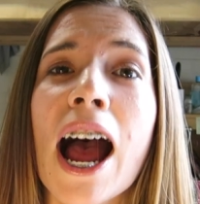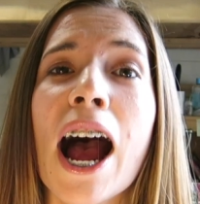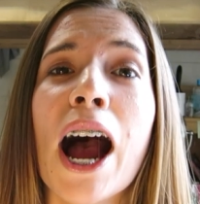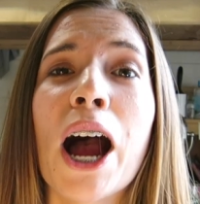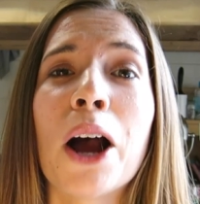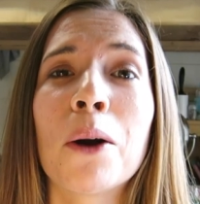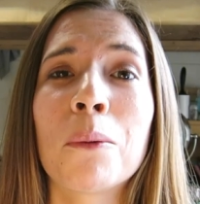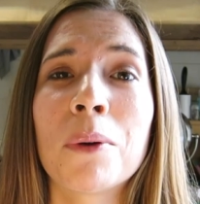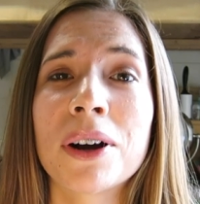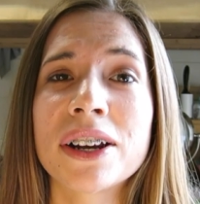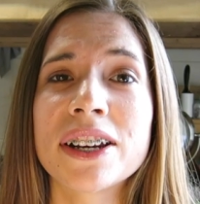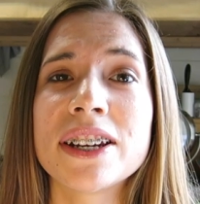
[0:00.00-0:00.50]

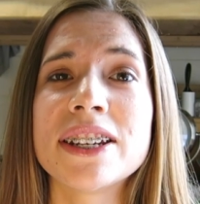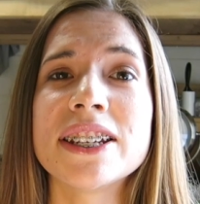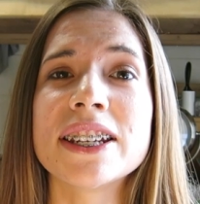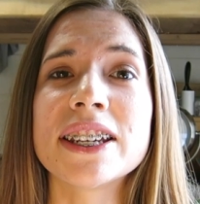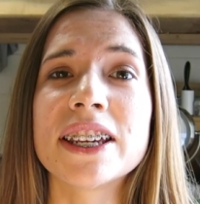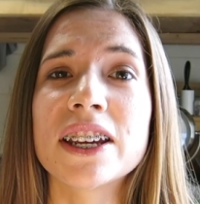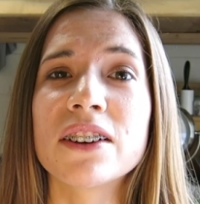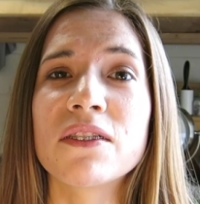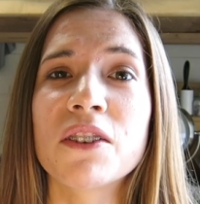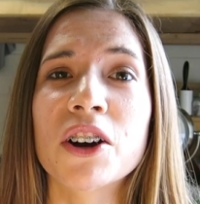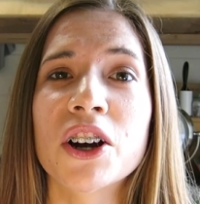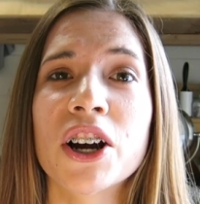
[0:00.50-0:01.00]
I wanted to
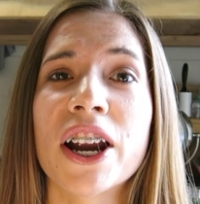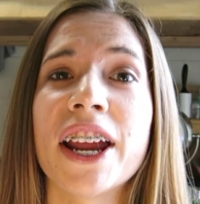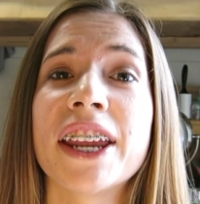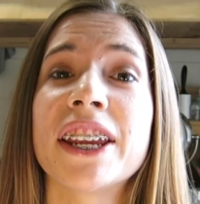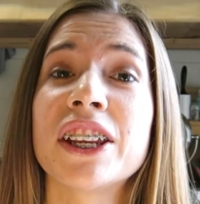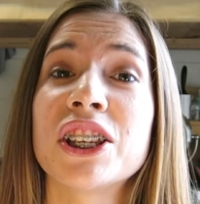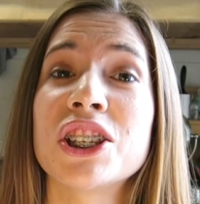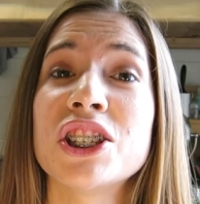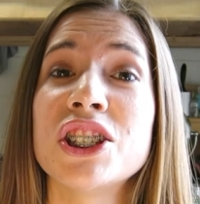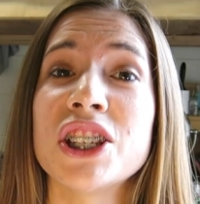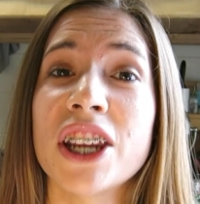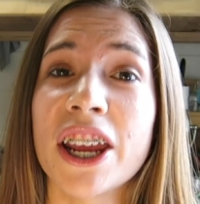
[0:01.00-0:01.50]
give her
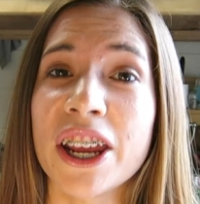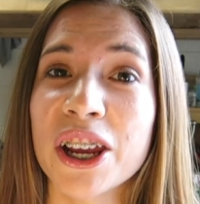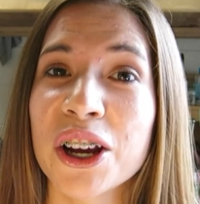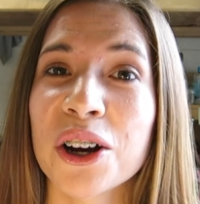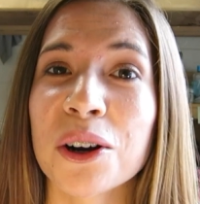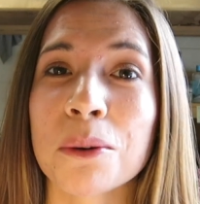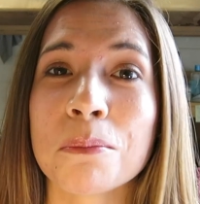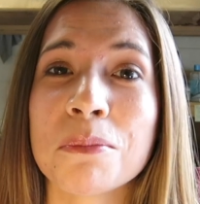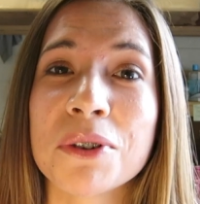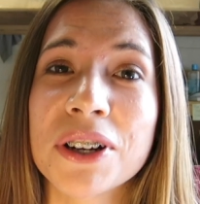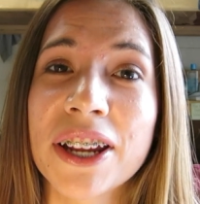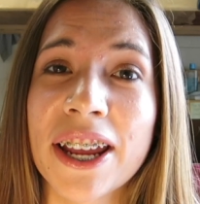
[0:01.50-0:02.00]
a
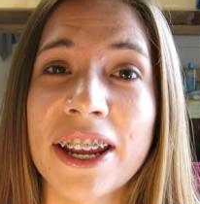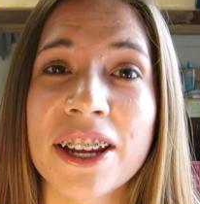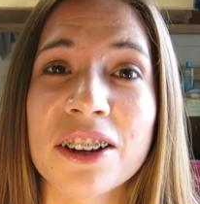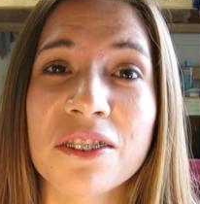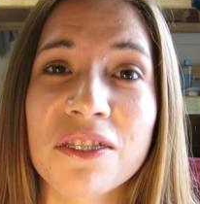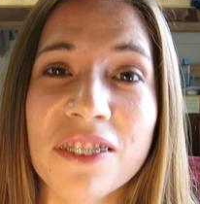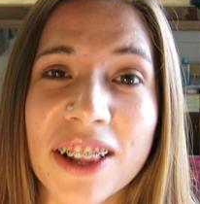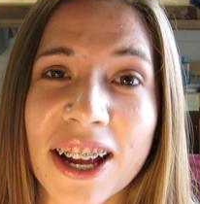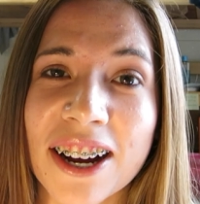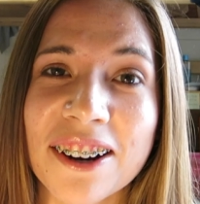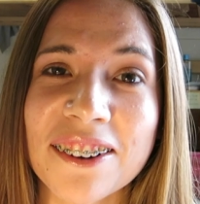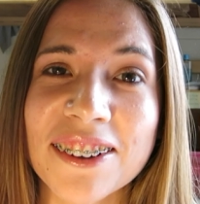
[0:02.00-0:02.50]
J-Hope bouquet of
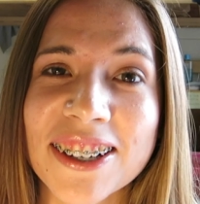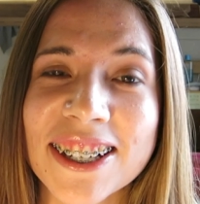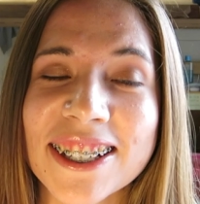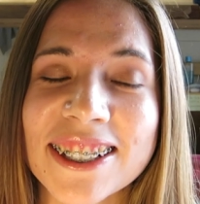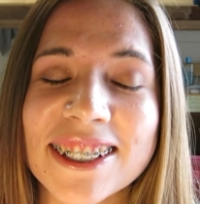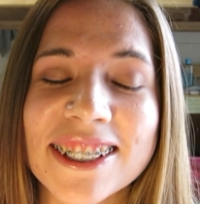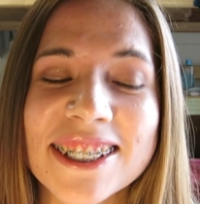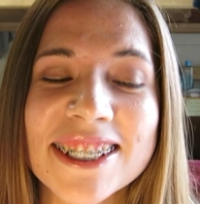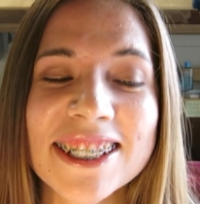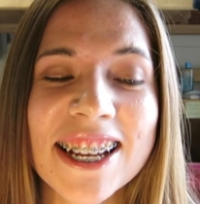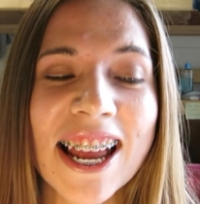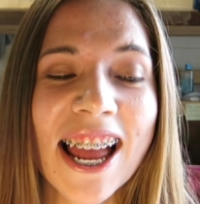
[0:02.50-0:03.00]

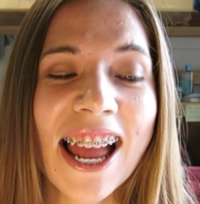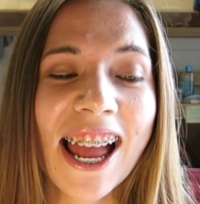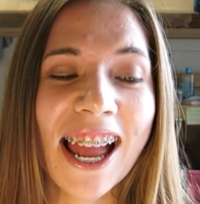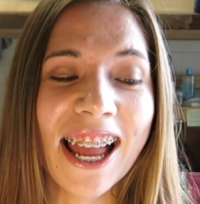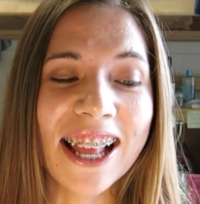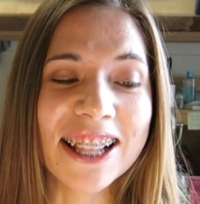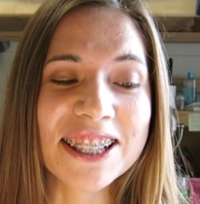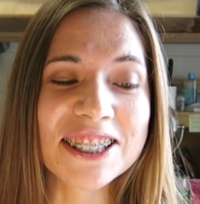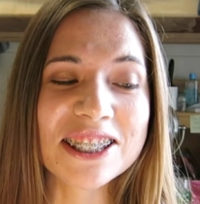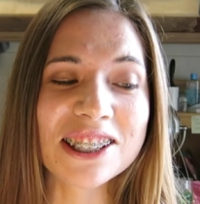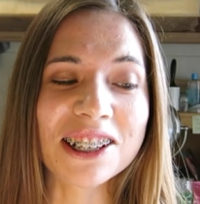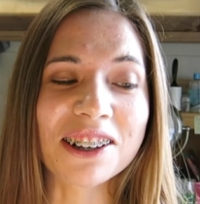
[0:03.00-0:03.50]
flowers.
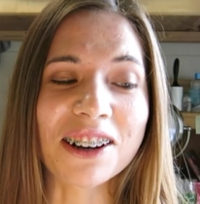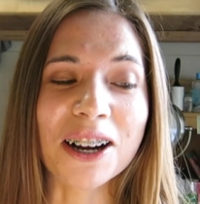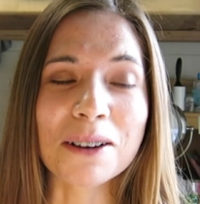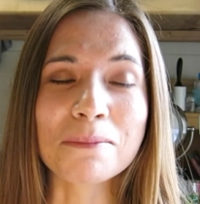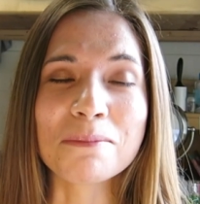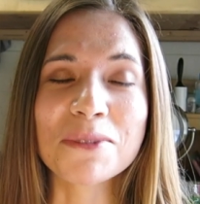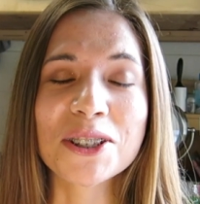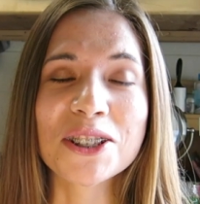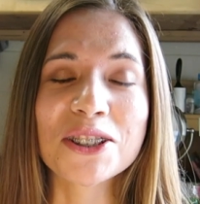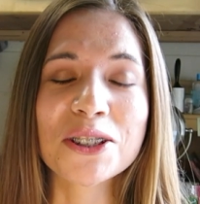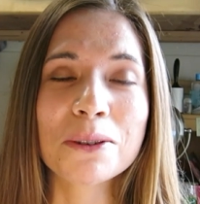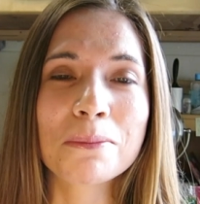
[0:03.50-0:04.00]
And so
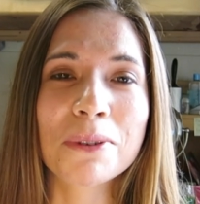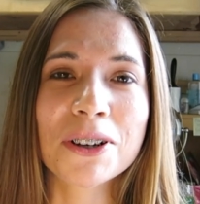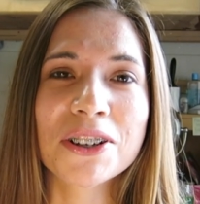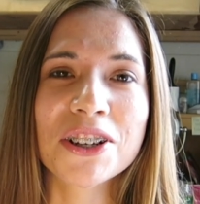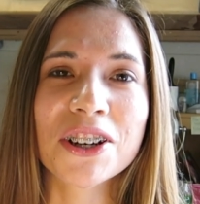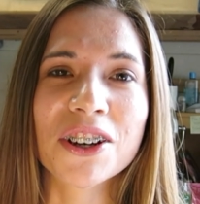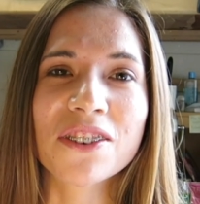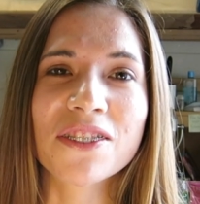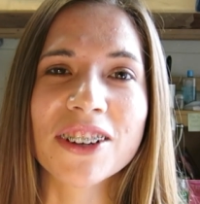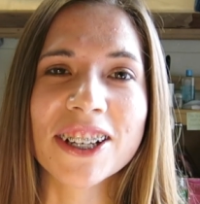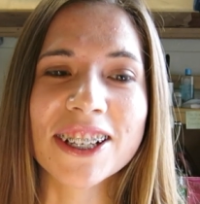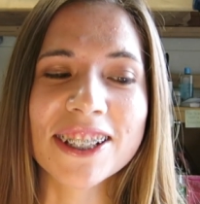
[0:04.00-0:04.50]
I'm super
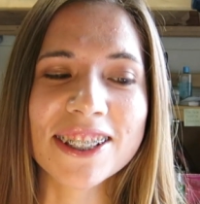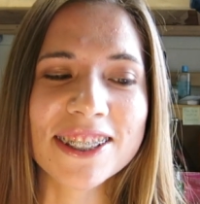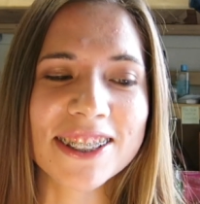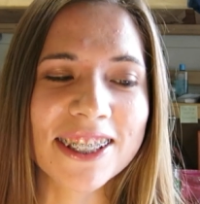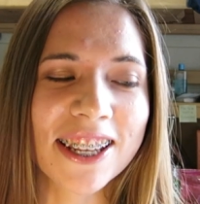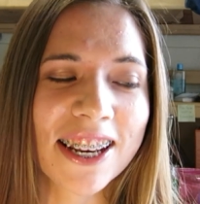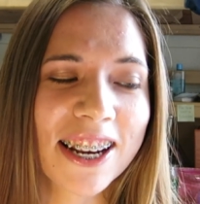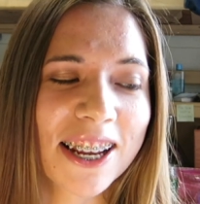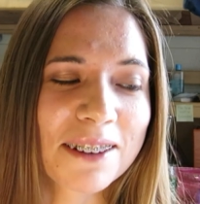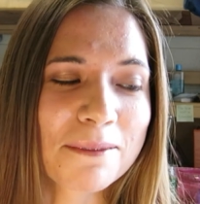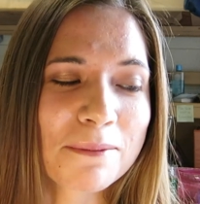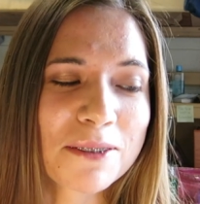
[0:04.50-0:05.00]
nervous
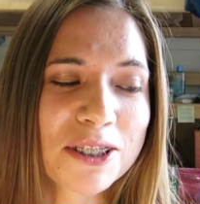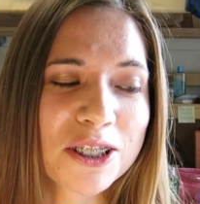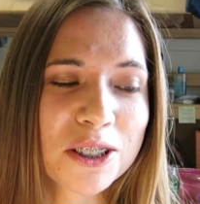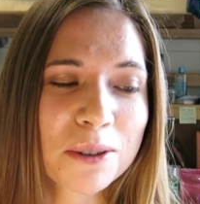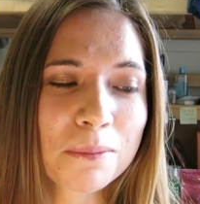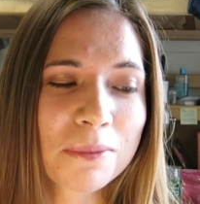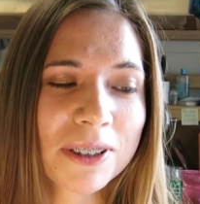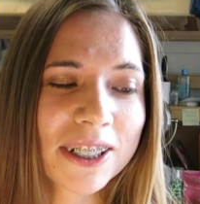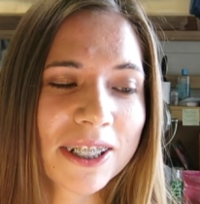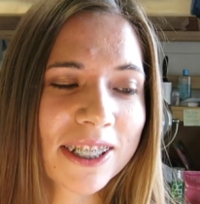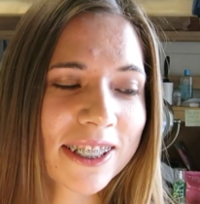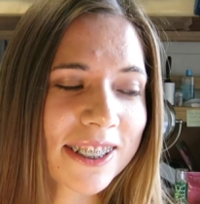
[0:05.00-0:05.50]
and I'm
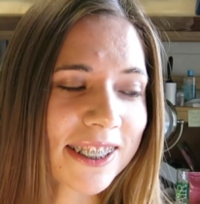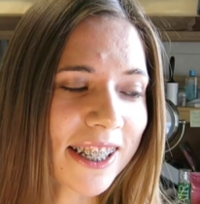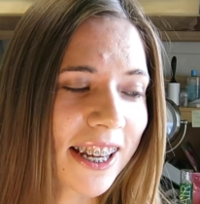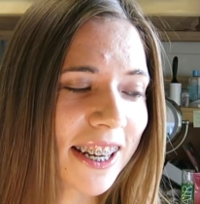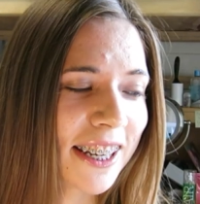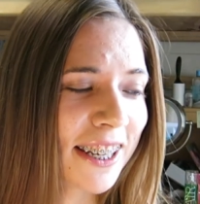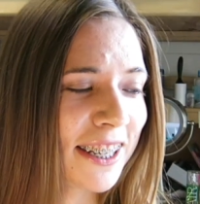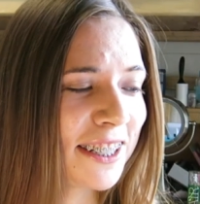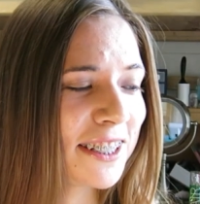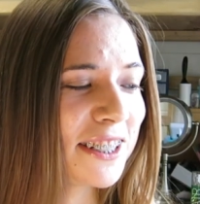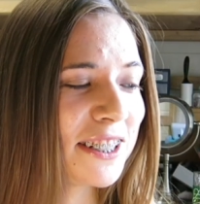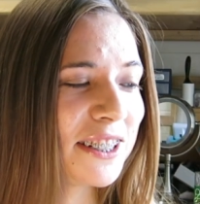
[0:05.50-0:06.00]
super
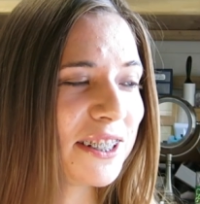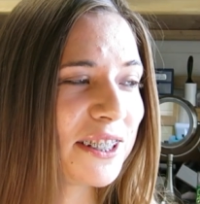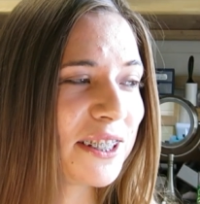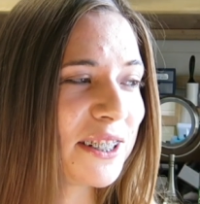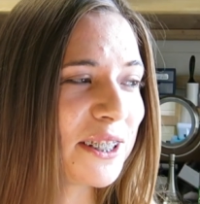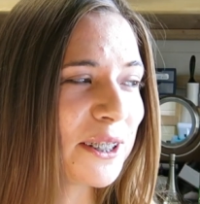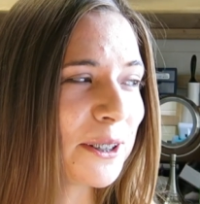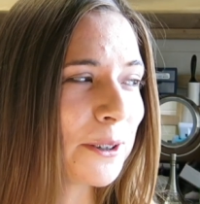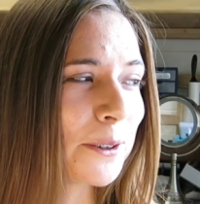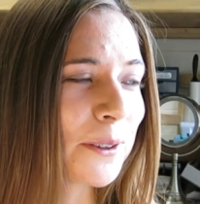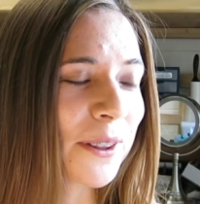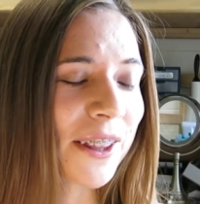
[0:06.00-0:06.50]
excited to
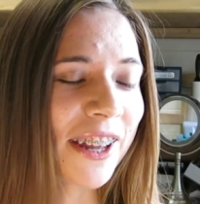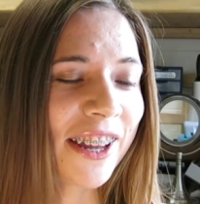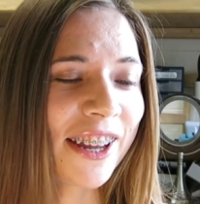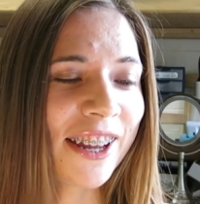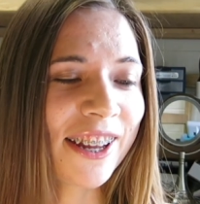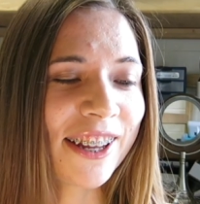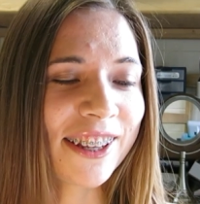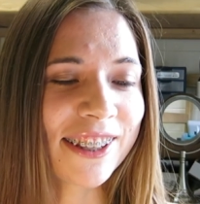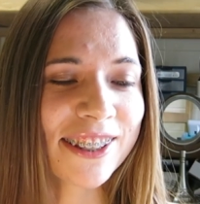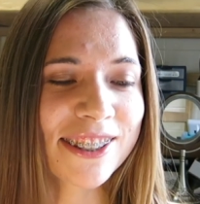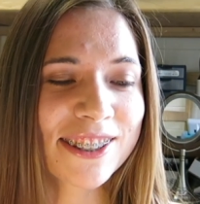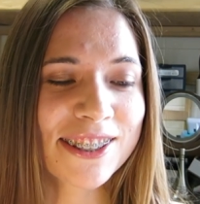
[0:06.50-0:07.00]
do
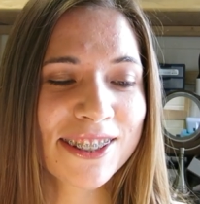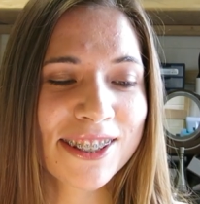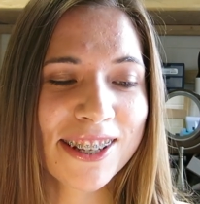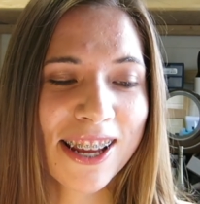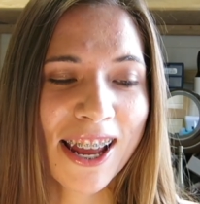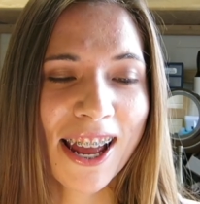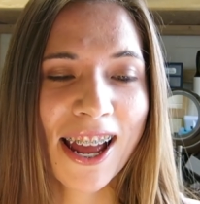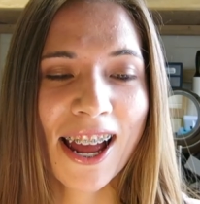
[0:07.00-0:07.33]
this.